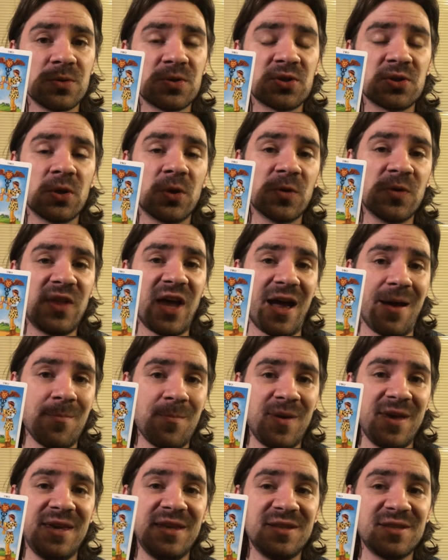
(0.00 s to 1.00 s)
So,
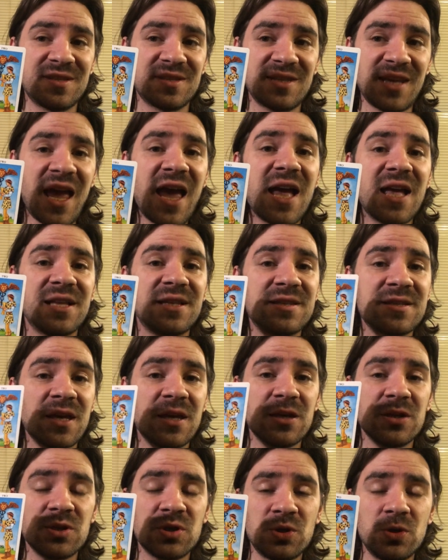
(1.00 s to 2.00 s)
that being said,
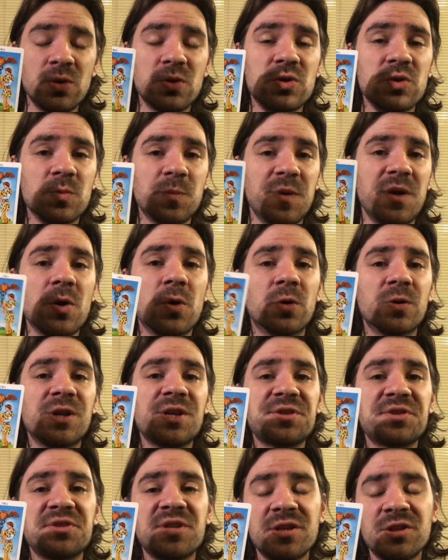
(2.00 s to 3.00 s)
should you be
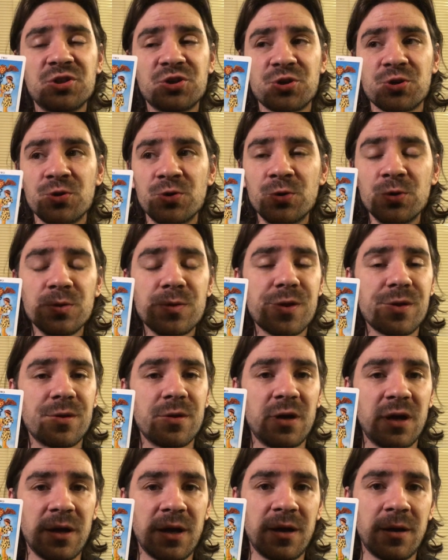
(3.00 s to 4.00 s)
honest in truth
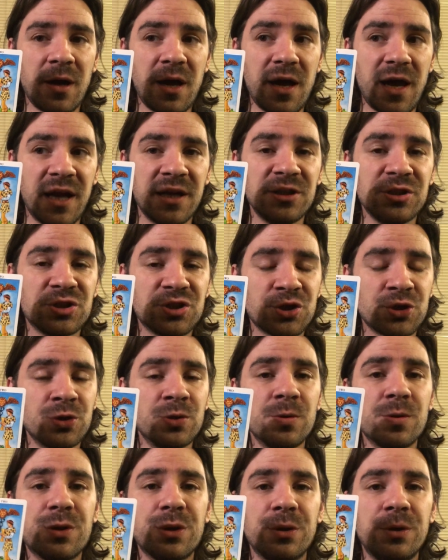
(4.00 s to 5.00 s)
uh, and
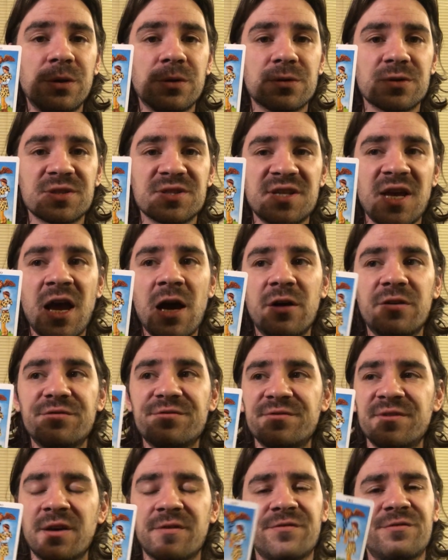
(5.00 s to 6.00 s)
true to
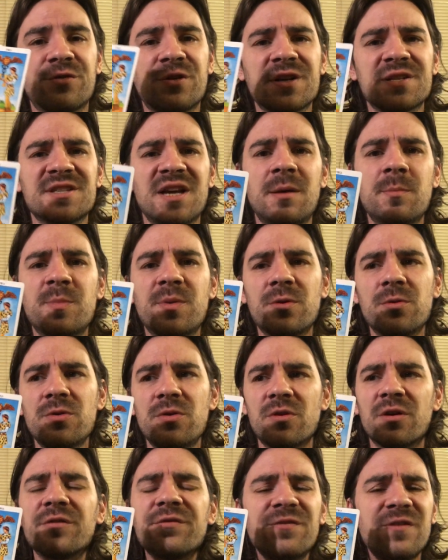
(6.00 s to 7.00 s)
yourself that for example
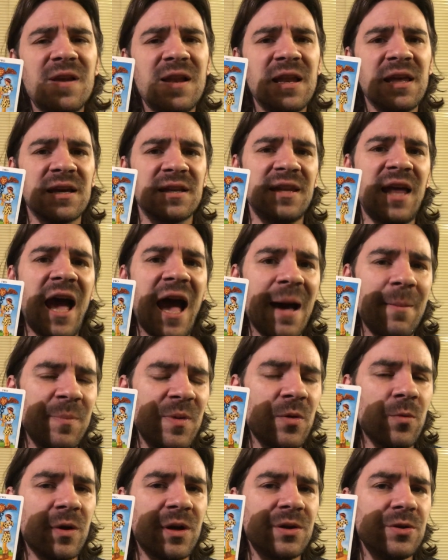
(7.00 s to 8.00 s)
you're feeling
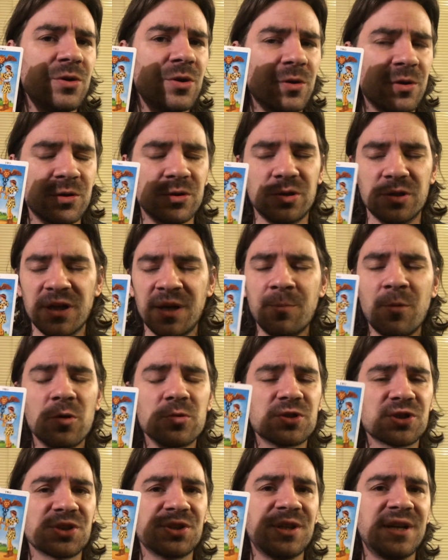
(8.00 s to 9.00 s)
unhappy when you're not
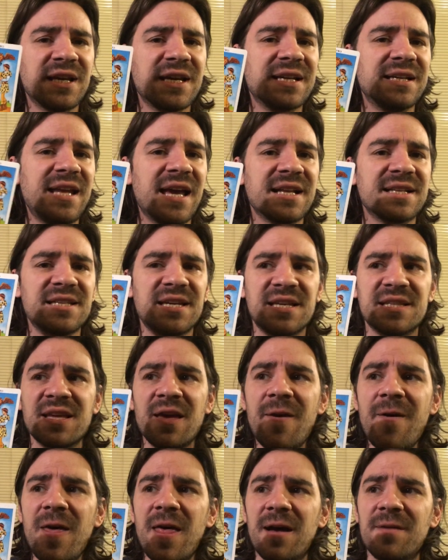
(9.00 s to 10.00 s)
emotionally connected
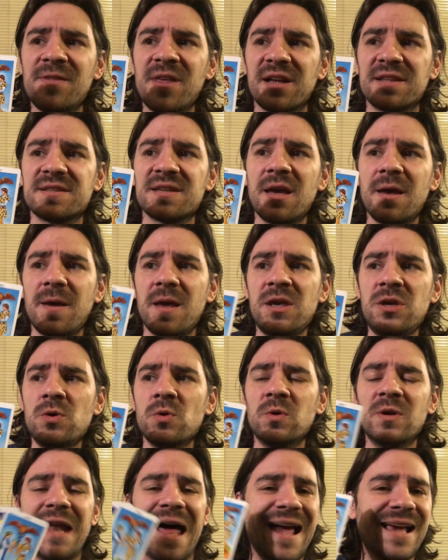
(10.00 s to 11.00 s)
that
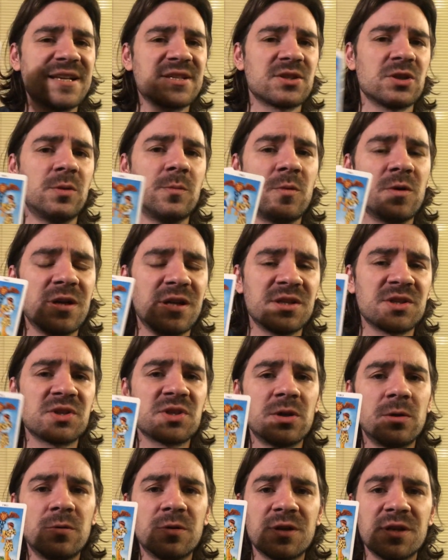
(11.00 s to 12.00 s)
you like someone and
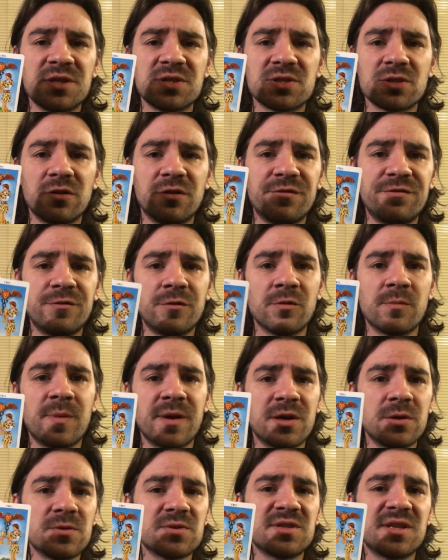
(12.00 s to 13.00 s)
so on and so forth
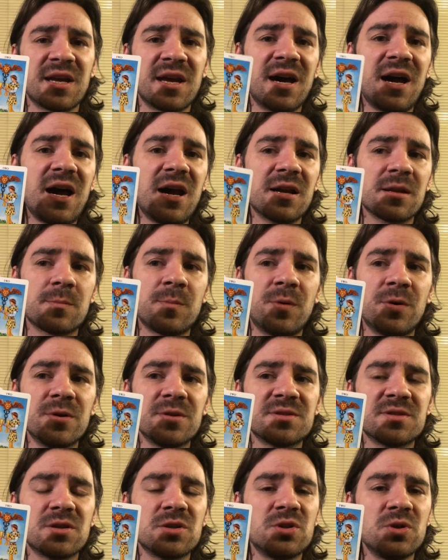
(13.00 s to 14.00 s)
because the card
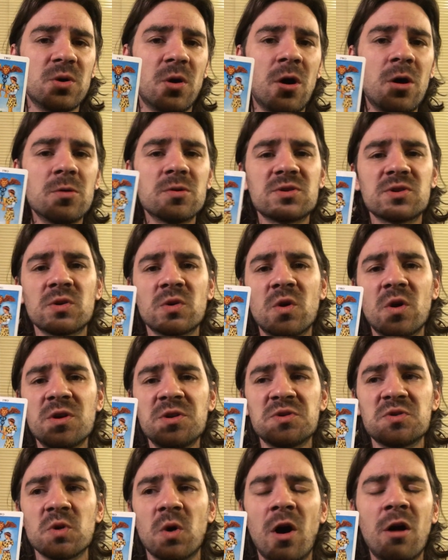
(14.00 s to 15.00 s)
points that you're also
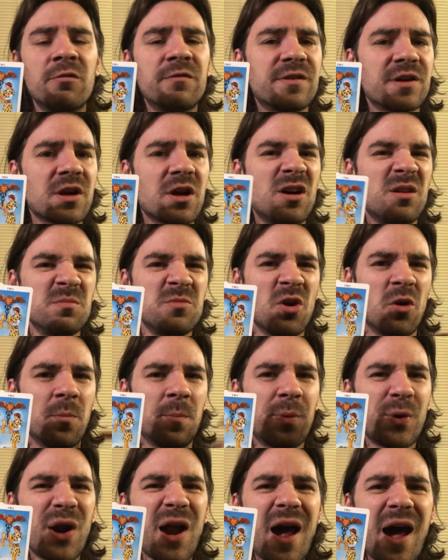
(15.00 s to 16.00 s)
going to overcome your
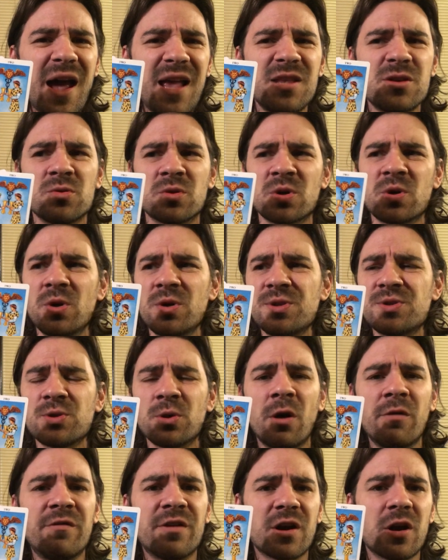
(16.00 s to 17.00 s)
pride you're going
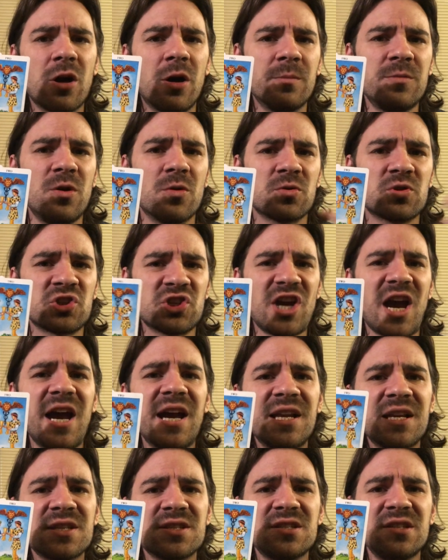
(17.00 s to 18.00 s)
to overcome your
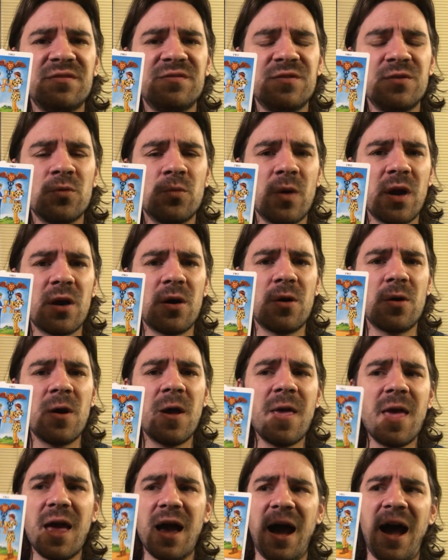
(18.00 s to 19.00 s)
shyness if you will
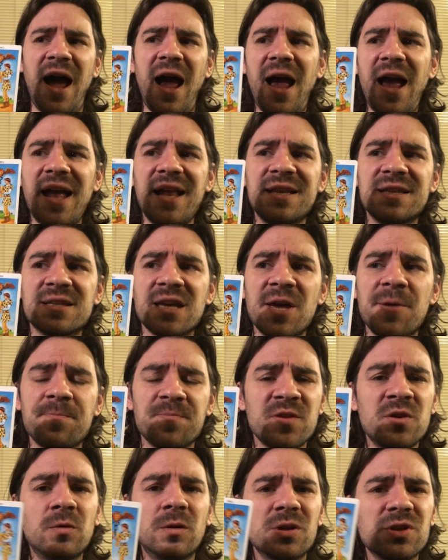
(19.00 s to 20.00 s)
and
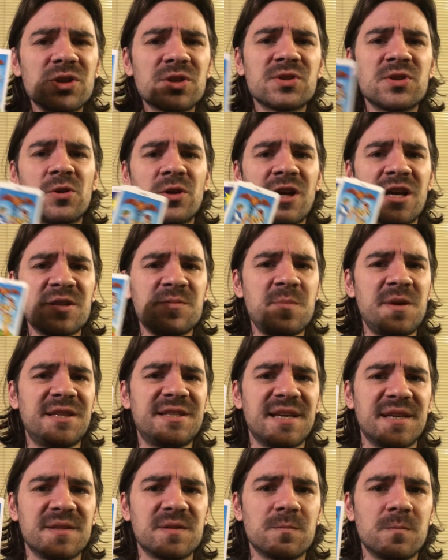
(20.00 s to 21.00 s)
you're just gonna
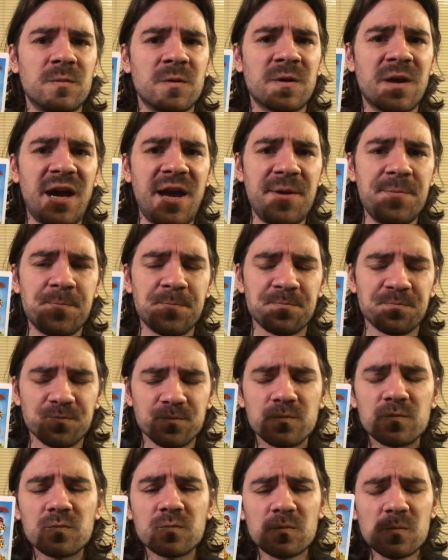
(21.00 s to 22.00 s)
admit it okay
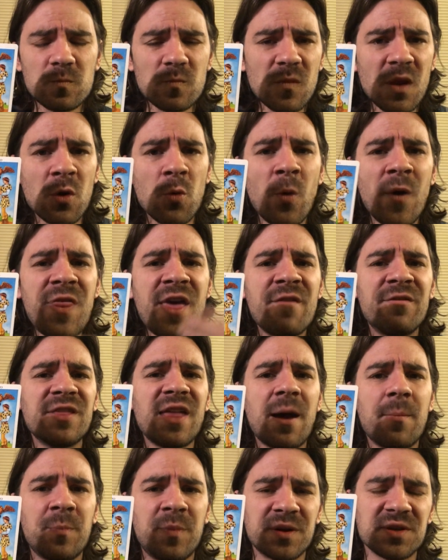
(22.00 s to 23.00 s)
whenever
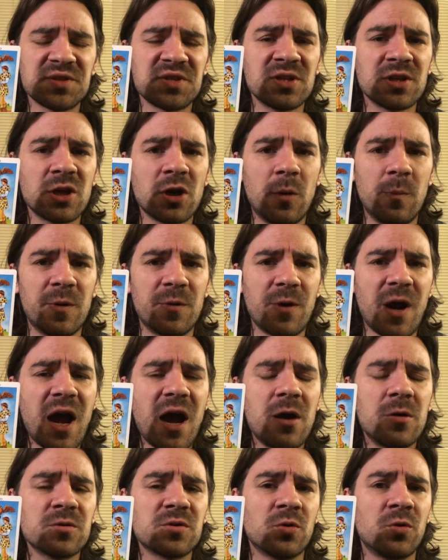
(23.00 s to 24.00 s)
that person come
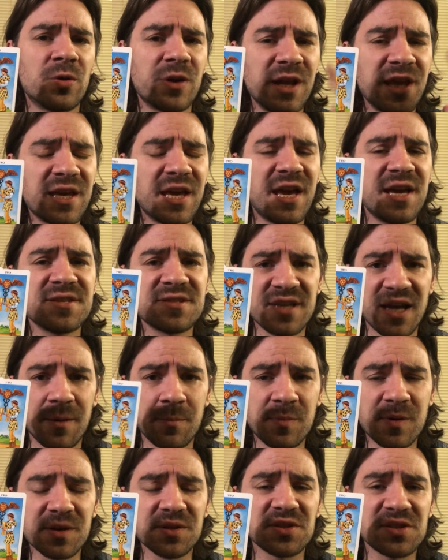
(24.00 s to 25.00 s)
around or in case
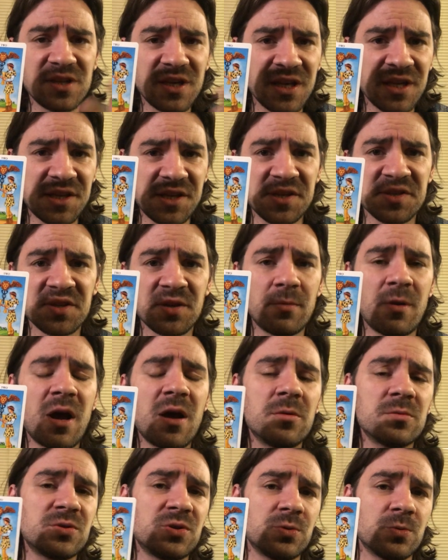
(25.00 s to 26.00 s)
that person it is
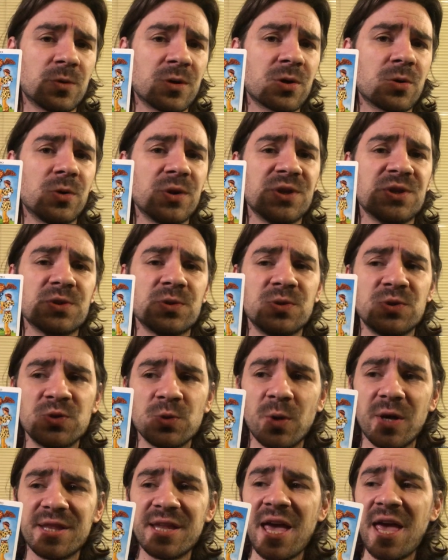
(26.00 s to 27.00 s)
around you are going to
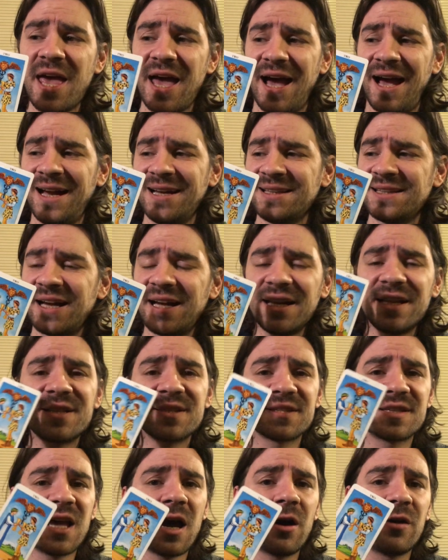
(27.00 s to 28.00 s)
do it and that
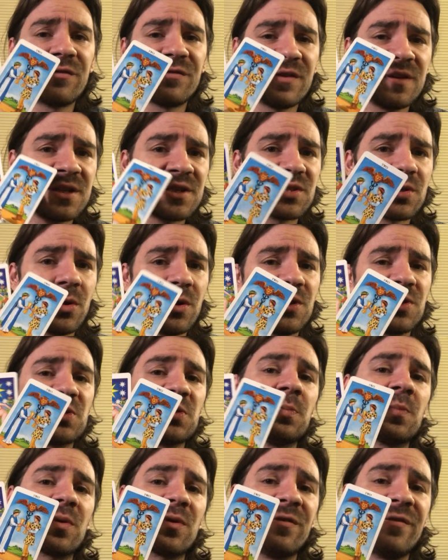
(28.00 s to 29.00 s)
itself is going
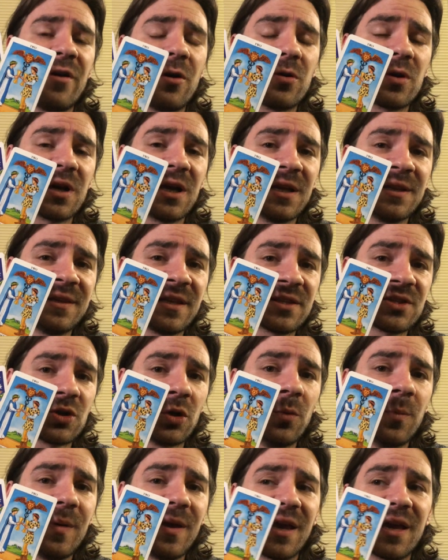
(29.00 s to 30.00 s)
to provoke the
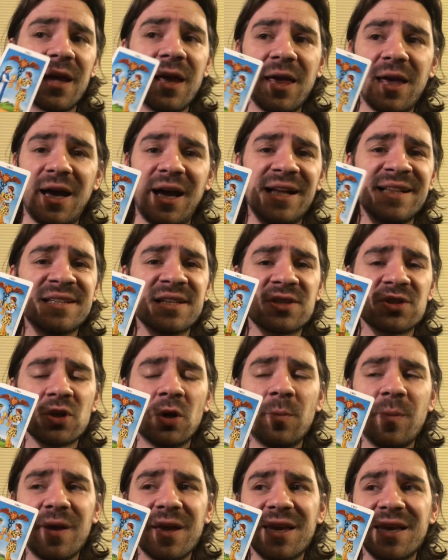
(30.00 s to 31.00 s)
topic and the
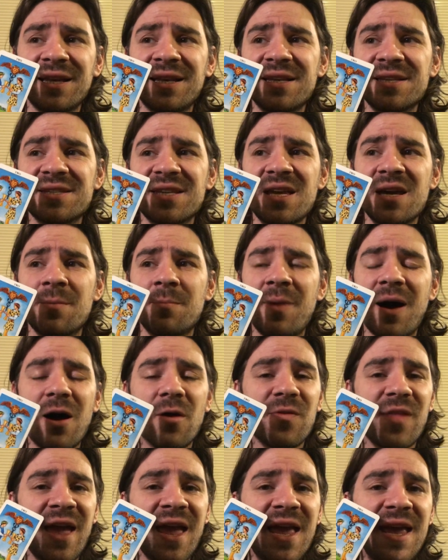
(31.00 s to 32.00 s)
topic it is
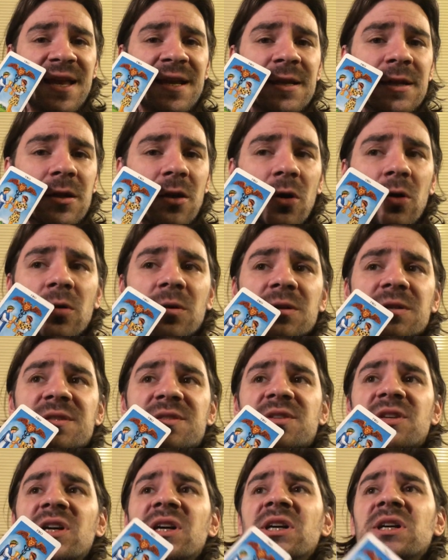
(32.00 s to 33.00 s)
about a
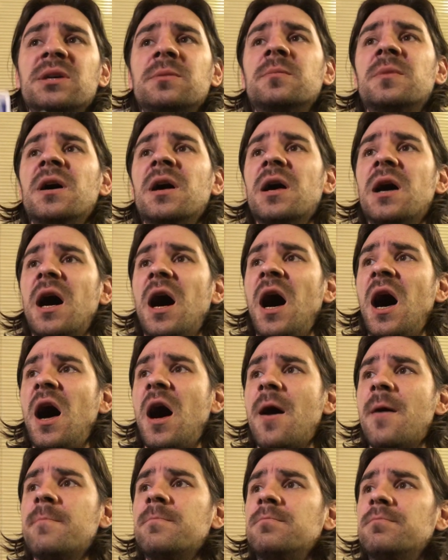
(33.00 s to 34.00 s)
long-term
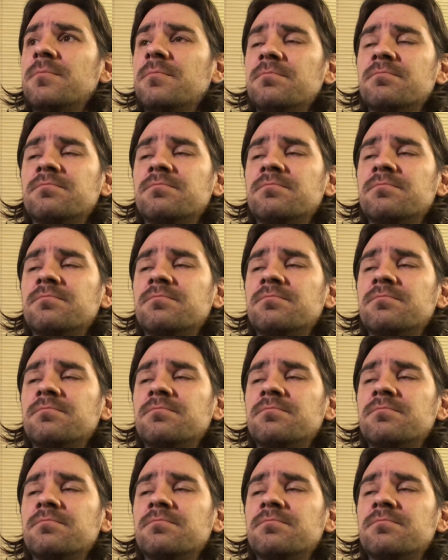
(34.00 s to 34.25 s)
um,